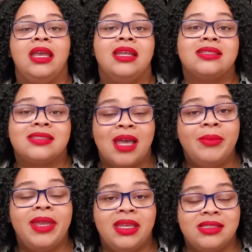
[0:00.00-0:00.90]
in
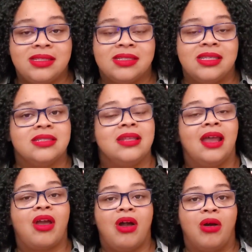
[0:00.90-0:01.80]
some instances,
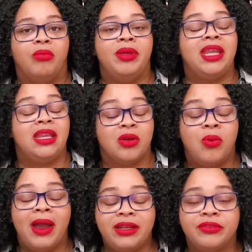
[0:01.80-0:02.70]
not all, but in
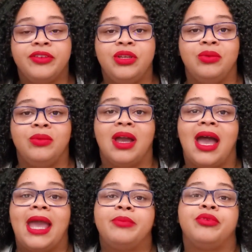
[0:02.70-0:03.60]
quite a few,
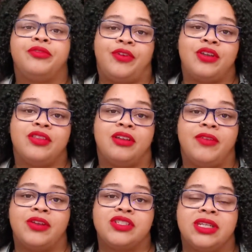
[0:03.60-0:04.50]
I prefer their
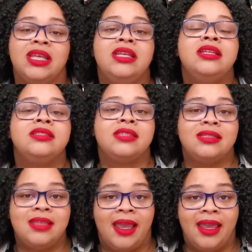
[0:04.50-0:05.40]
version.
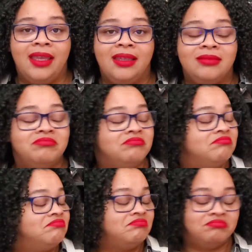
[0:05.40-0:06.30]
Today
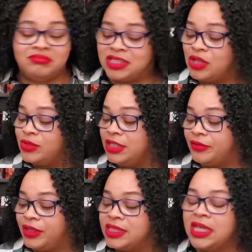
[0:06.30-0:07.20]
is no
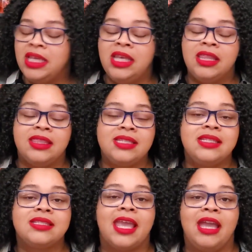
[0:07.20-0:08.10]
different. This
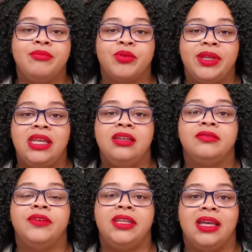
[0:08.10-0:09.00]
is Ambery
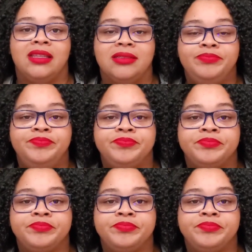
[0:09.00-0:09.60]
Vanilla.